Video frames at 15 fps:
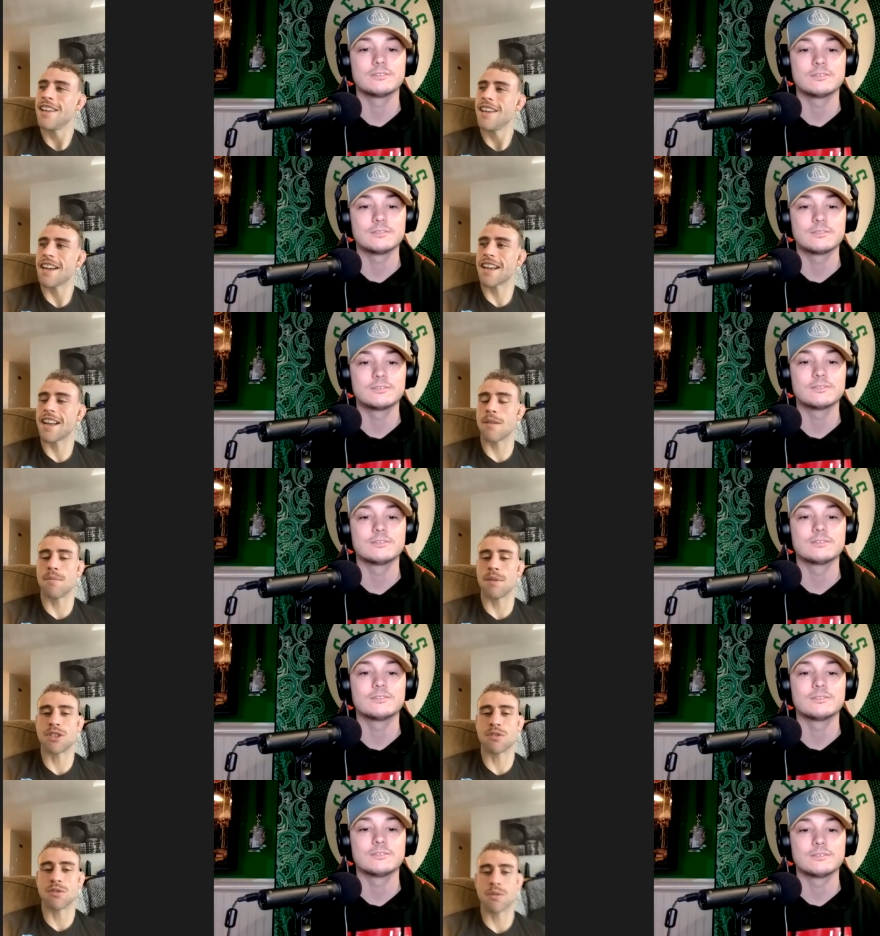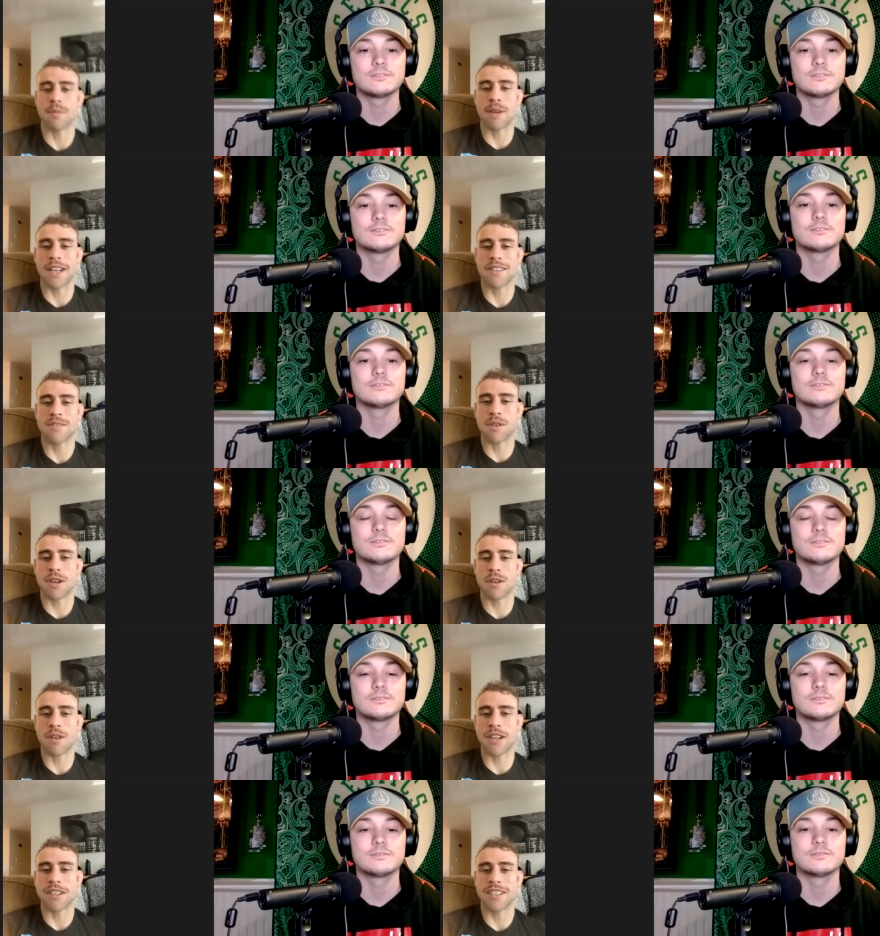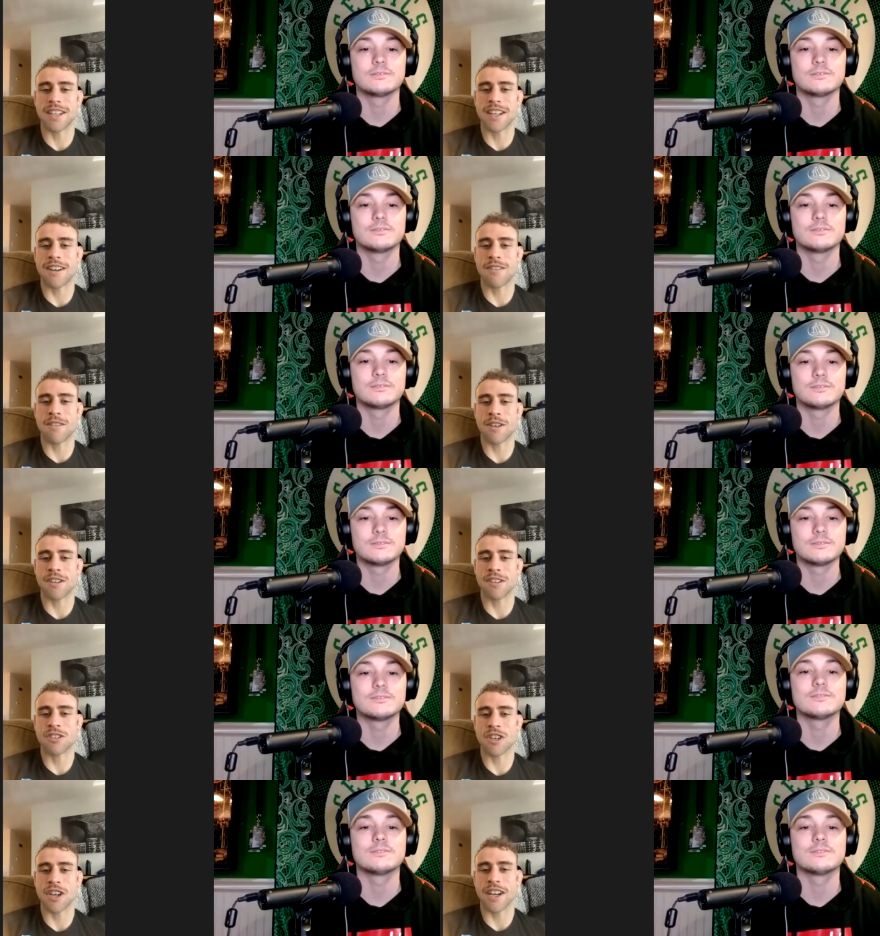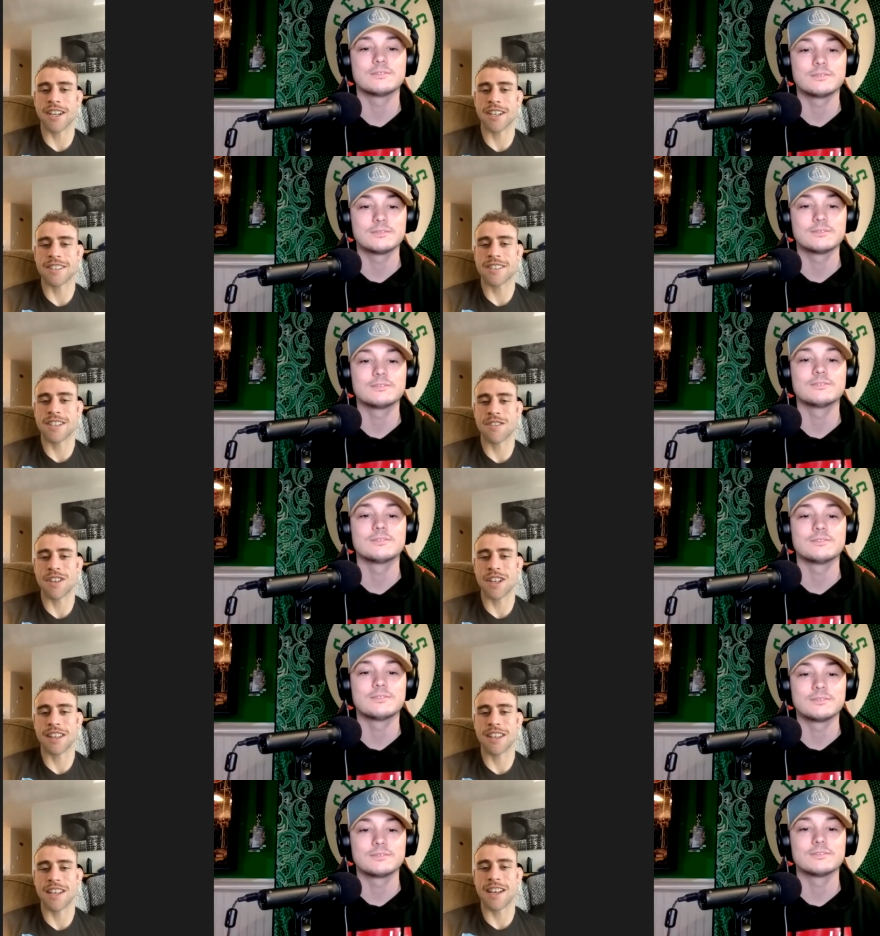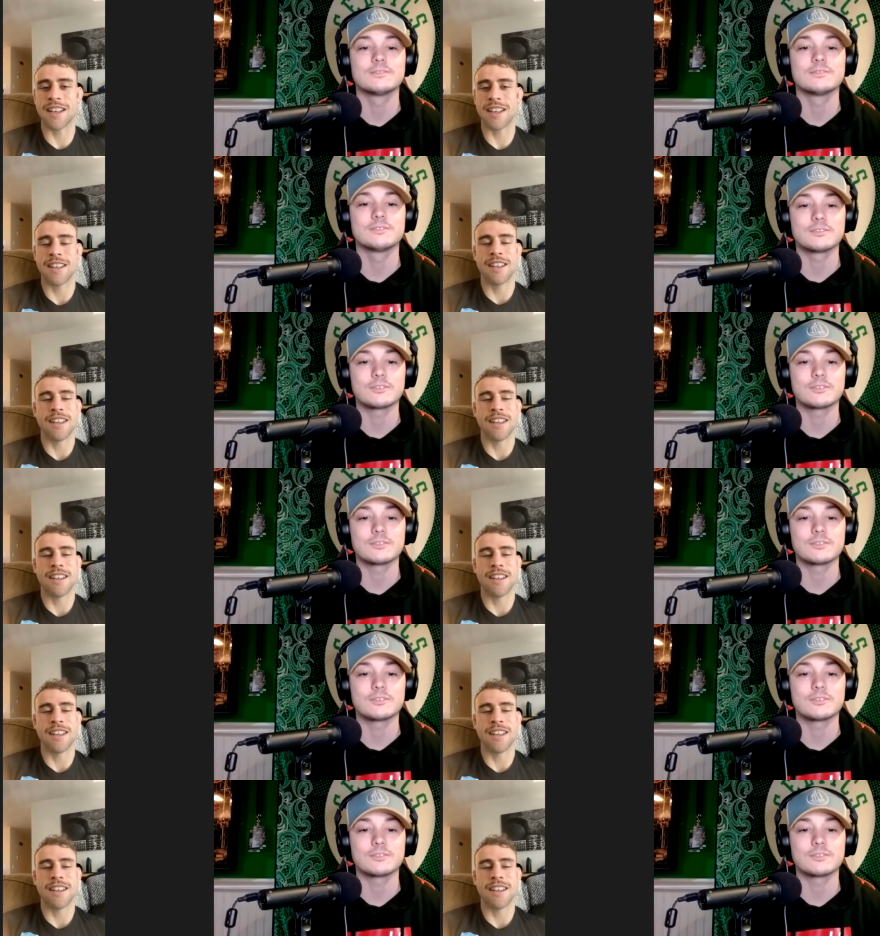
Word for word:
Speaker 1: I got a bunch of roommates. We all rented out. We all train and stuff like that.